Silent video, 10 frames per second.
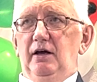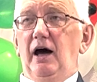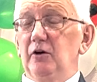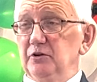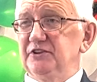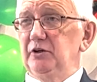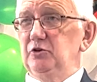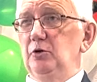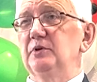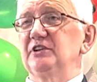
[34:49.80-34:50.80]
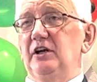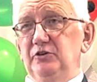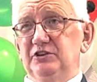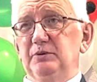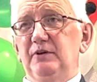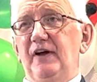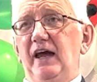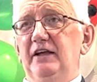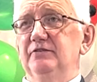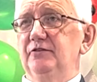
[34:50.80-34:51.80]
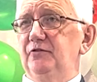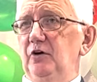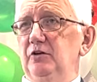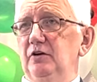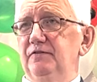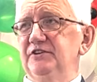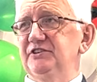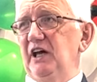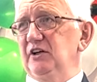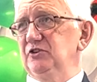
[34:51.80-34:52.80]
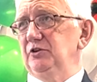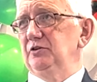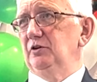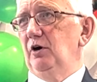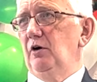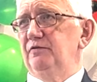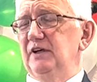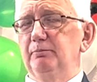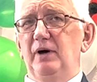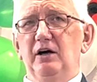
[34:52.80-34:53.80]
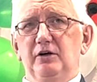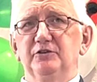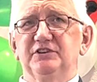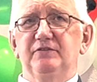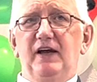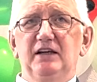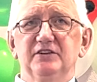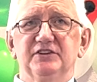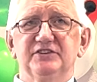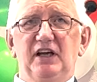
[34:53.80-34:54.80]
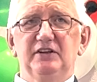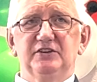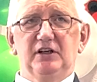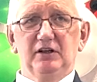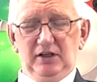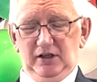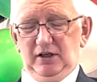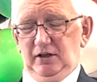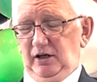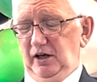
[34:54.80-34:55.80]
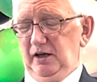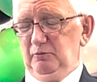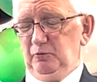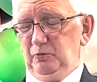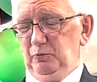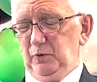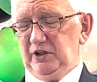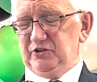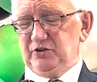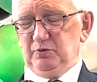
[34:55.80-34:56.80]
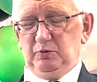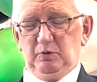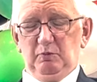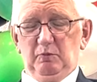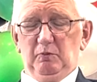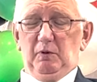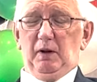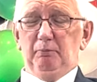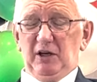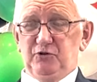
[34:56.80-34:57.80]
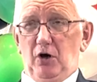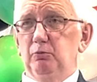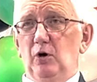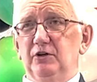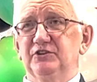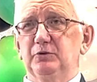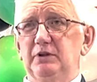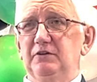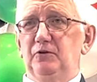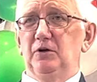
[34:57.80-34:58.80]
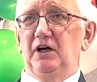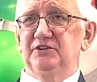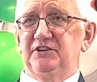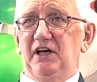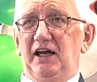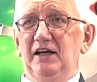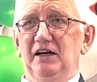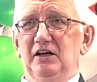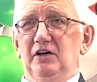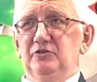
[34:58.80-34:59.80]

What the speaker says: I also knew, because I used to be the head of the Foreign Office section of the Embargo Surveillance Center, which my job was 24 hours a day